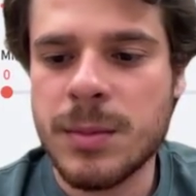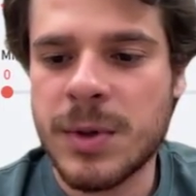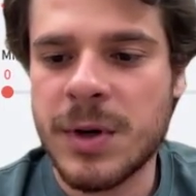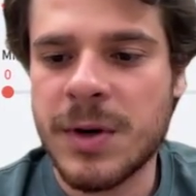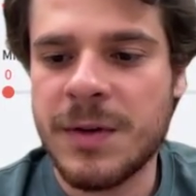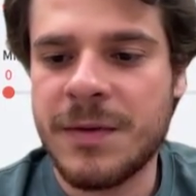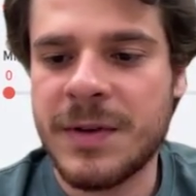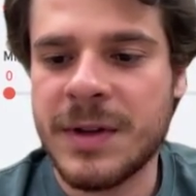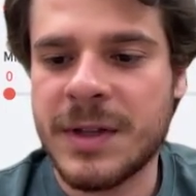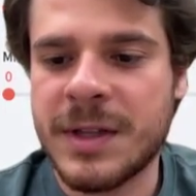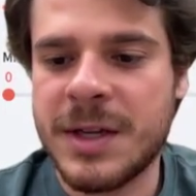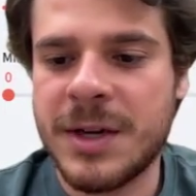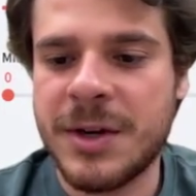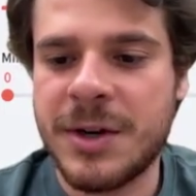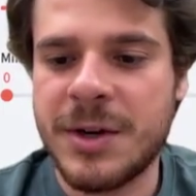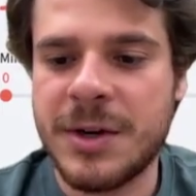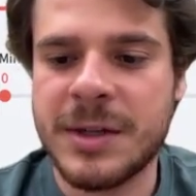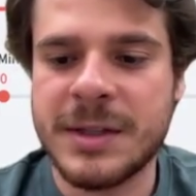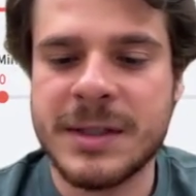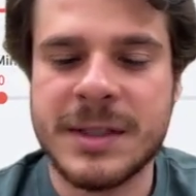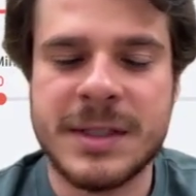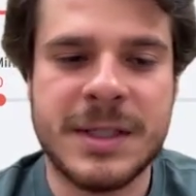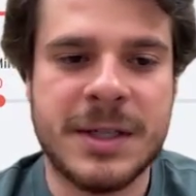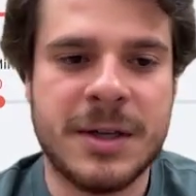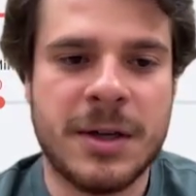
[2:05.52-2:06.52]
Perfect. Here you
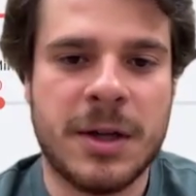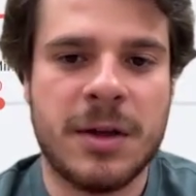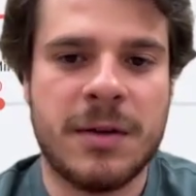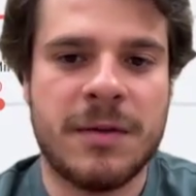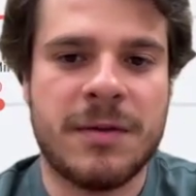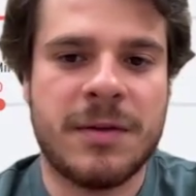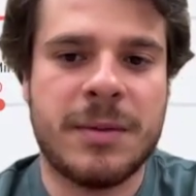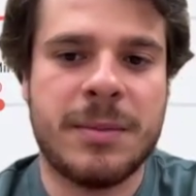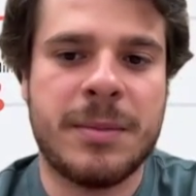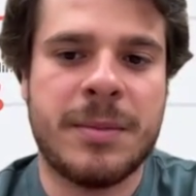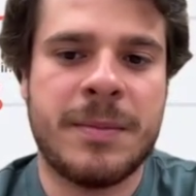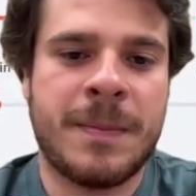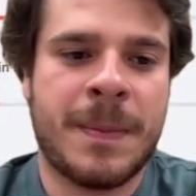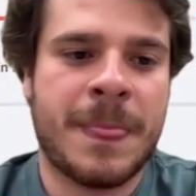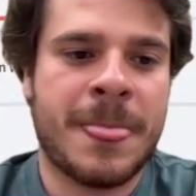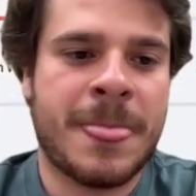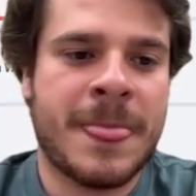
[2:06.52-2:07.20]
can see all of them.